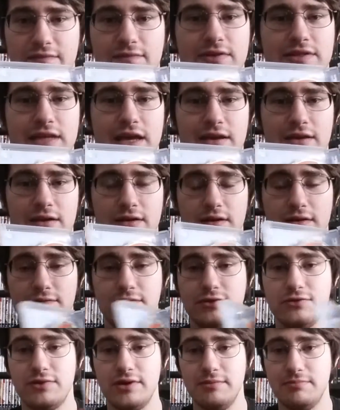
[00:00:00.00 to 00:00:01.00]
For
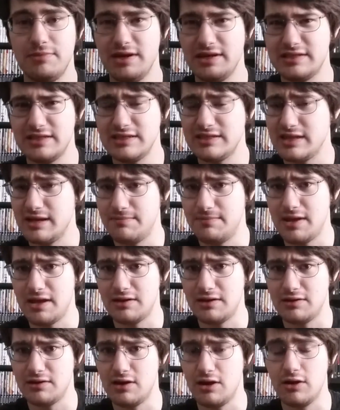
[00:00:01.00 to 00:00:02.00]
$20, that's not
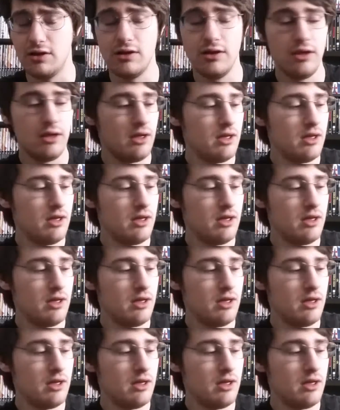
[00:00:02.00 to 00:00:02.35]
bad at all.